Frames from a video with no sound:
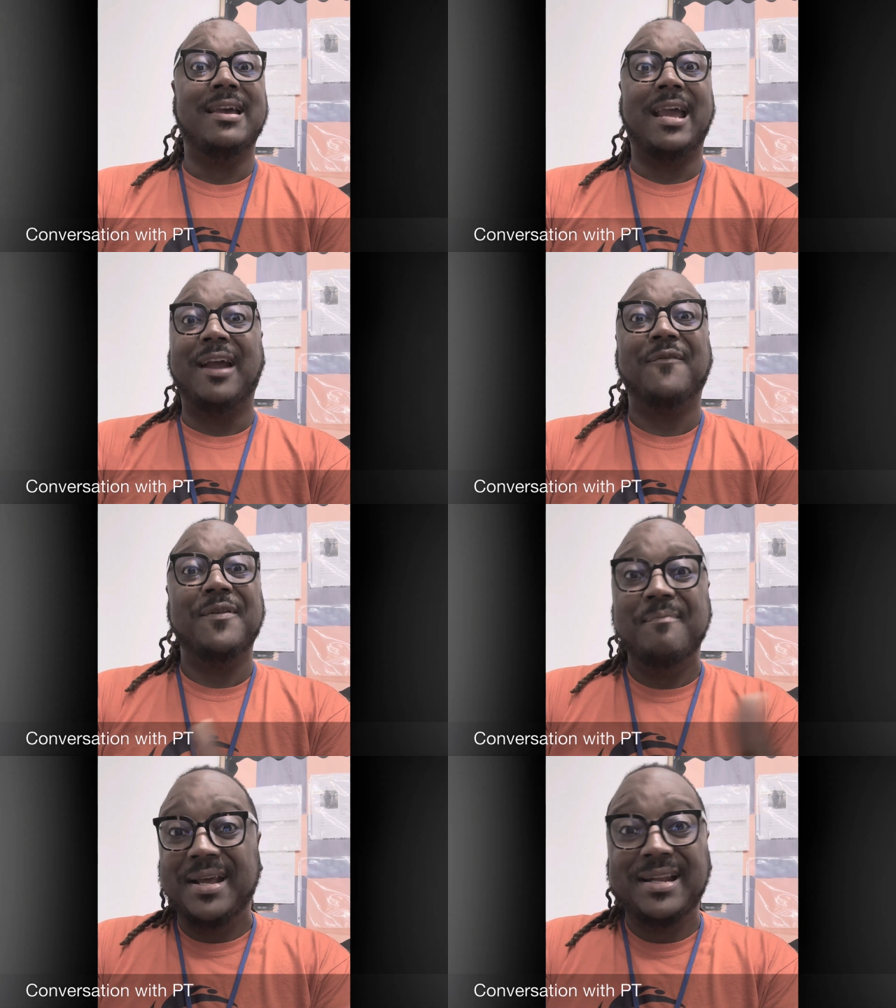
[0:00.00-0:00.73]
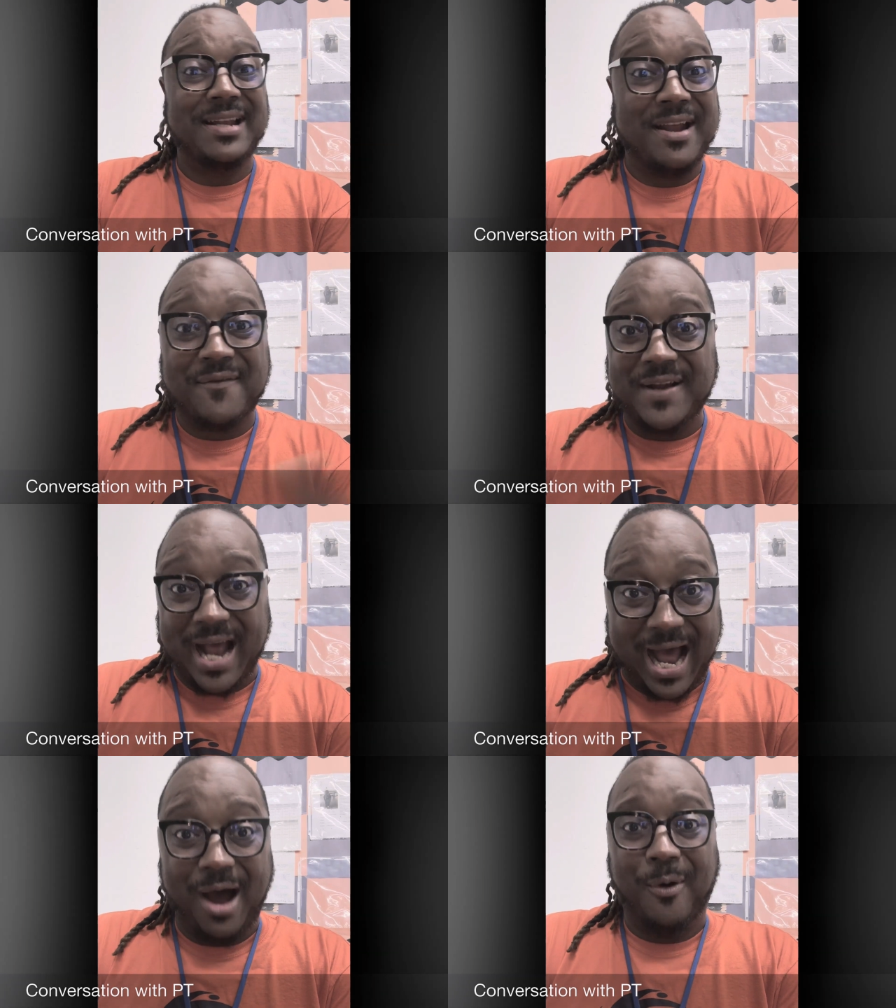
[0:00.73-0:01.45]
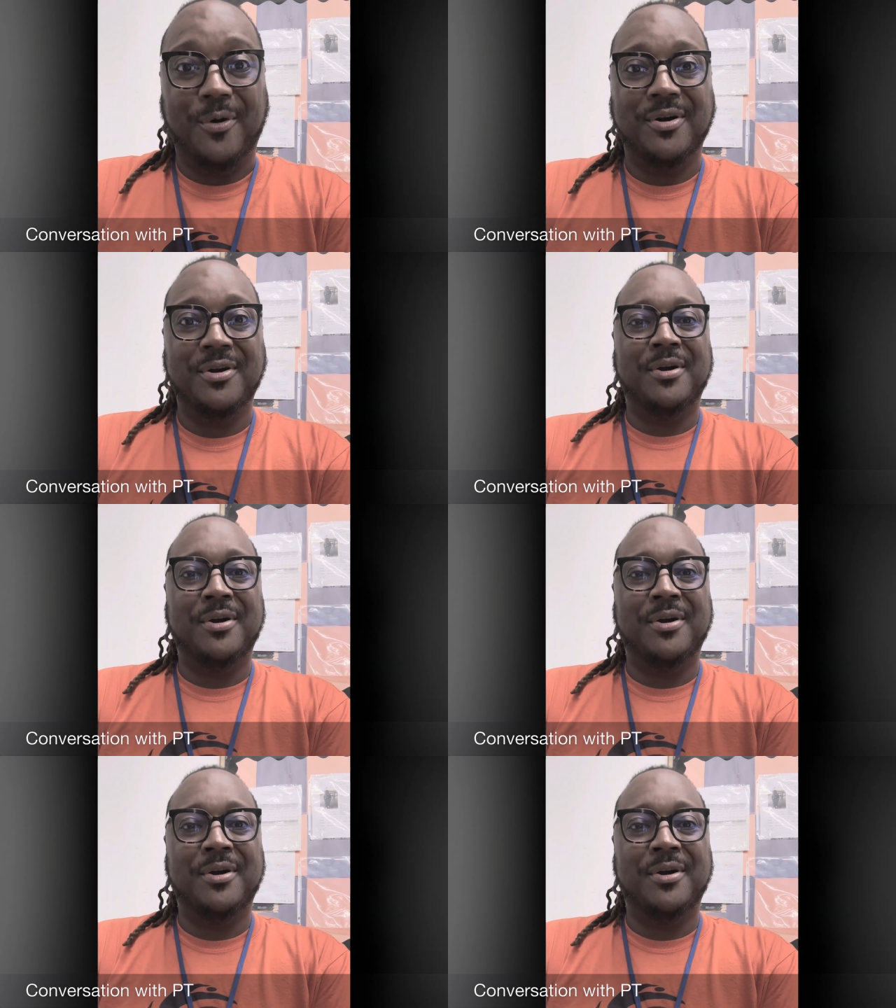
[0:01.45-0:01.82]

every minute and every hour.